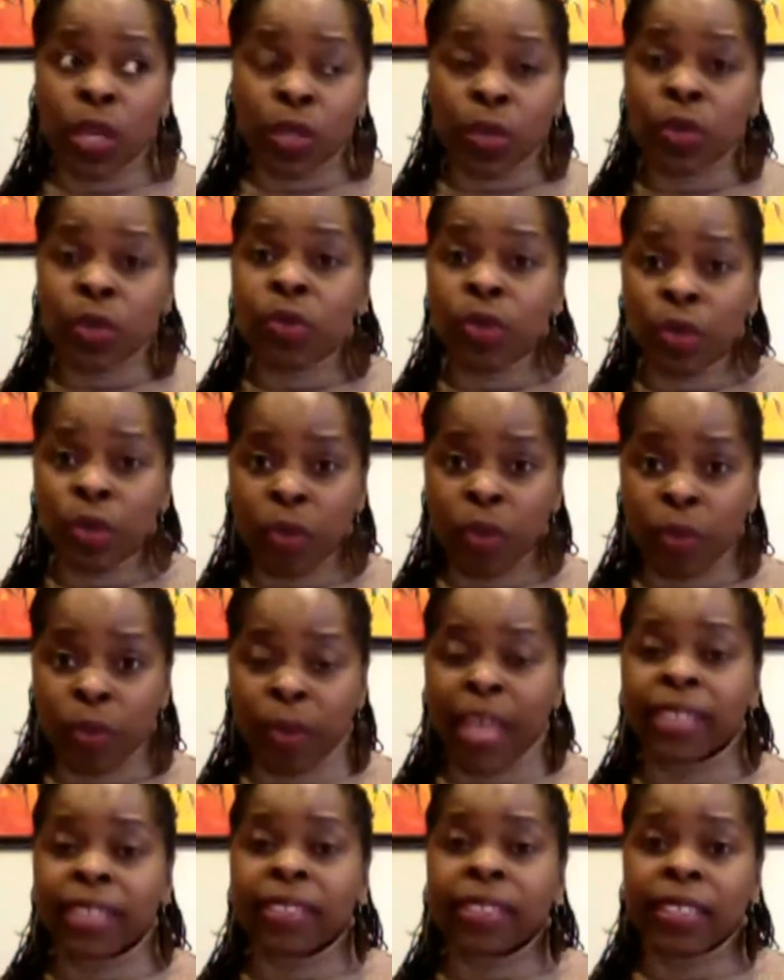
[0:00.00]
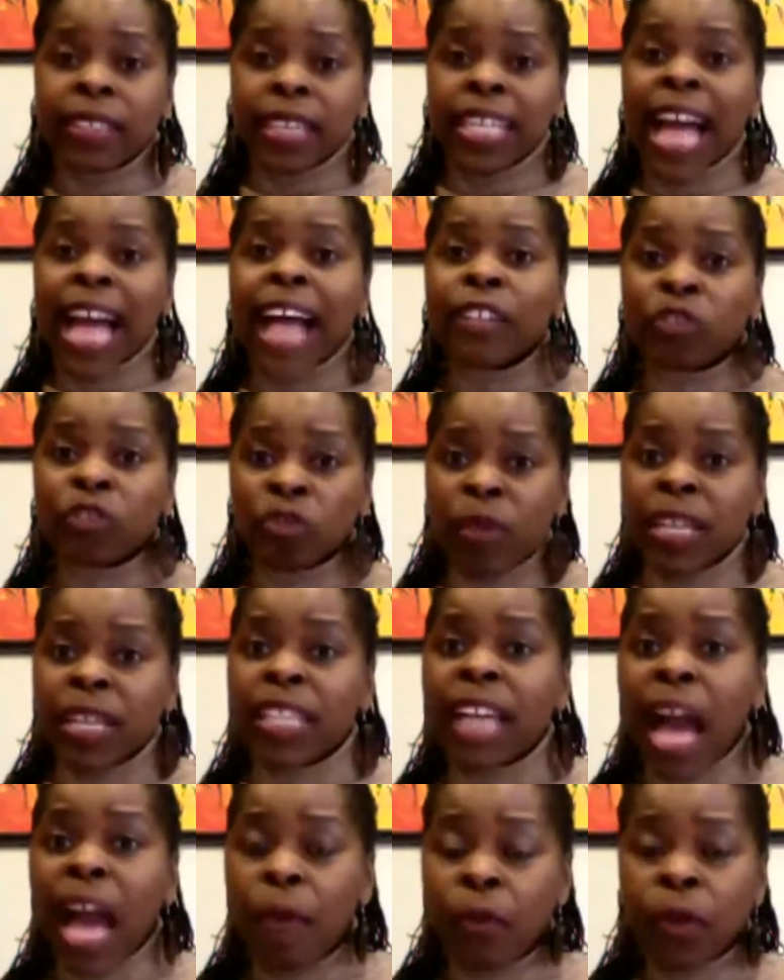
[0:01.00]
a school. We painted the classroom
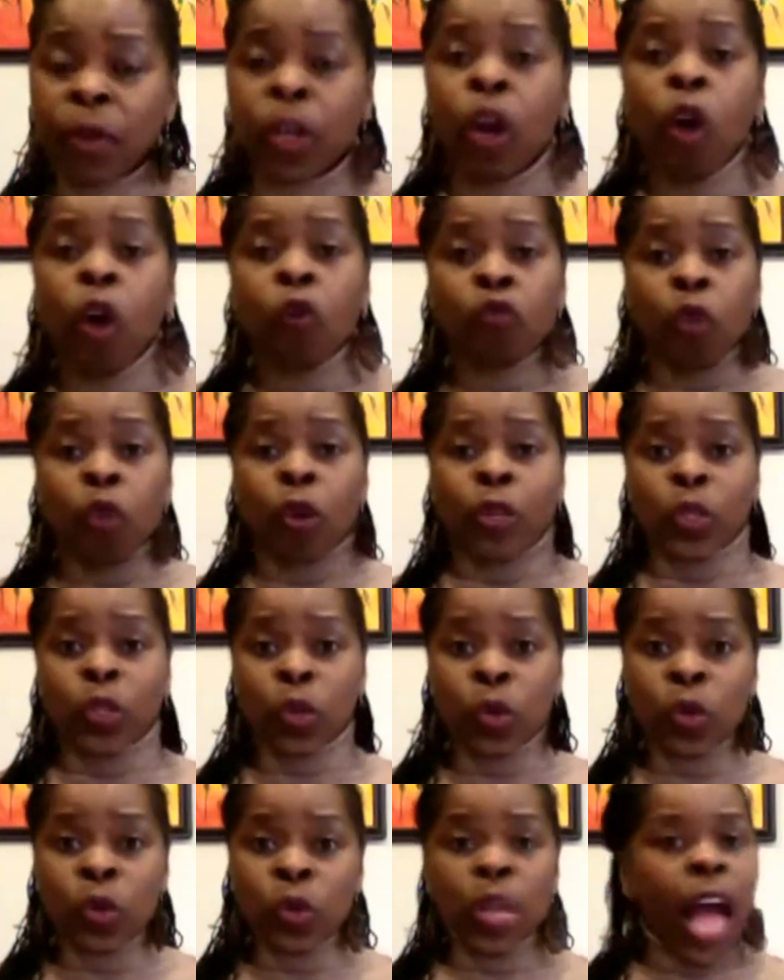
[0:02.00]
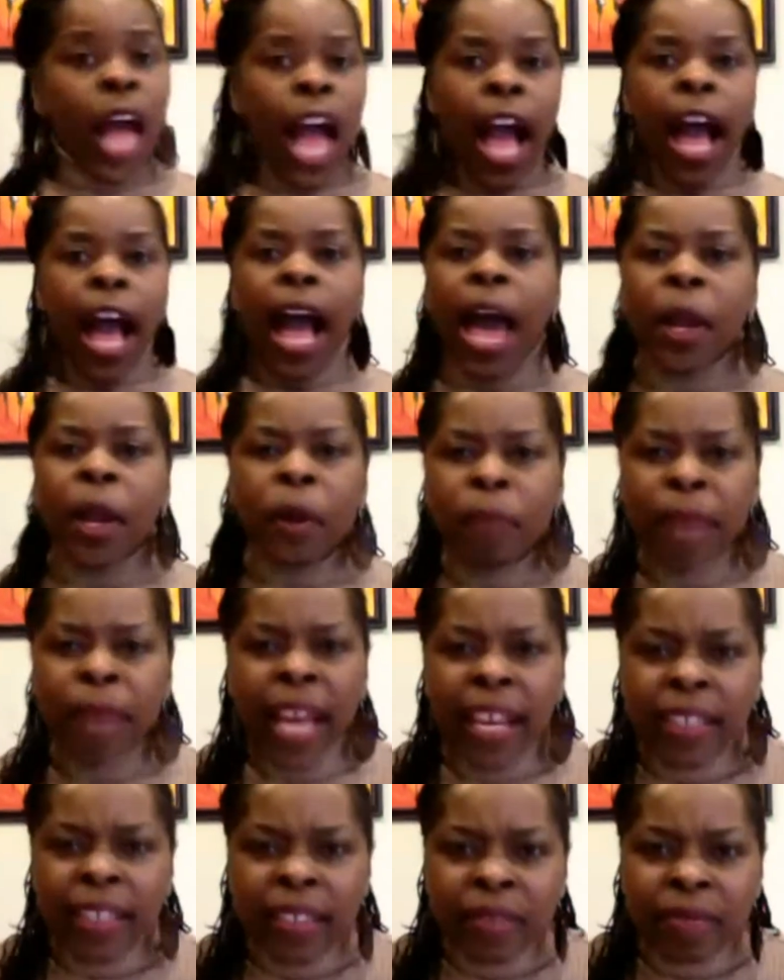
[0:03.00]
and the library for a school. I don't
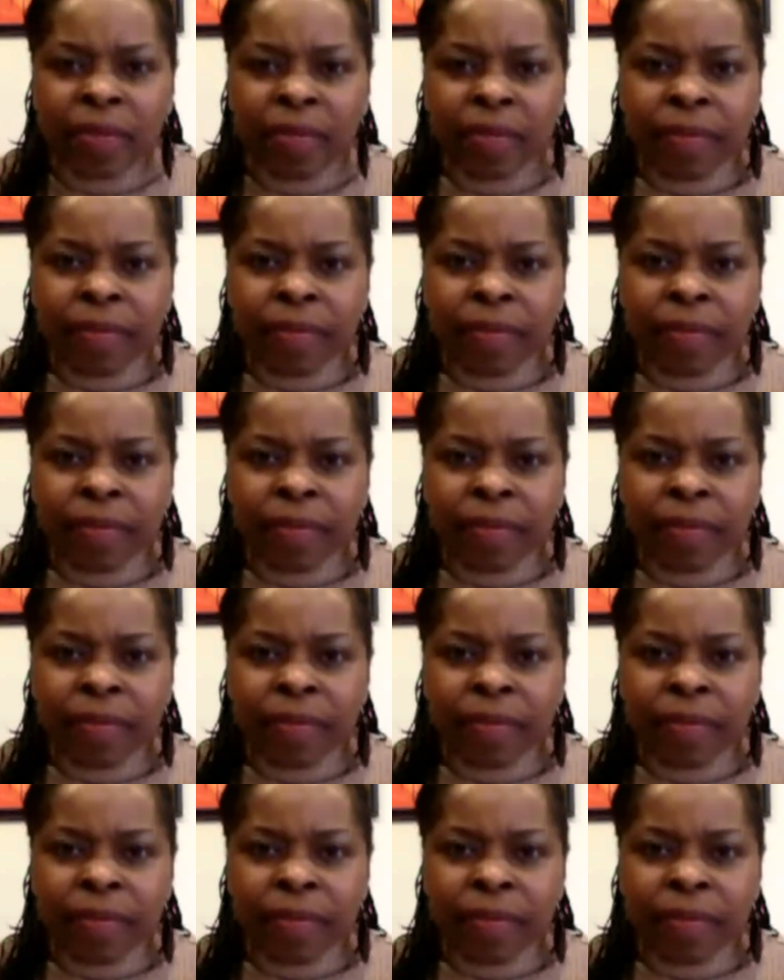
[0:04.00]
paint.